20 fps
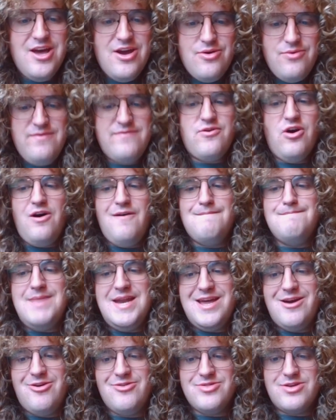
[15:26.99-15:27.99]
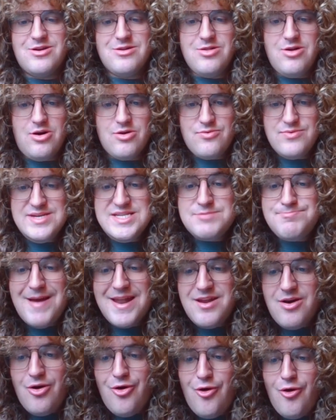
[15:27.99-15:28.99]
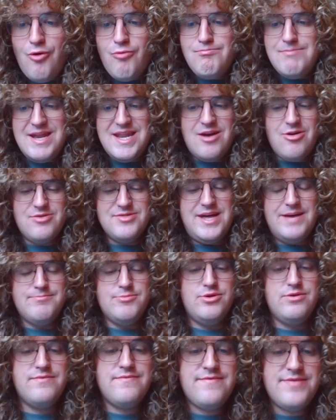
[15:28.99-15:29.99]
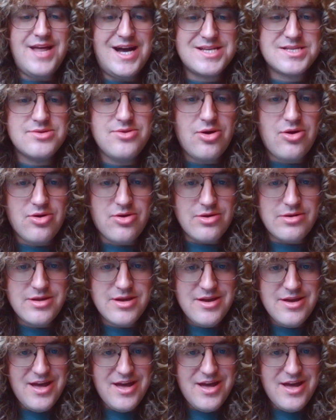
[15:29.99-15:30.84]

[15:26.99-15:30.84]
We've got a minute on the clock. We spent a whole minute on that move. That's not good.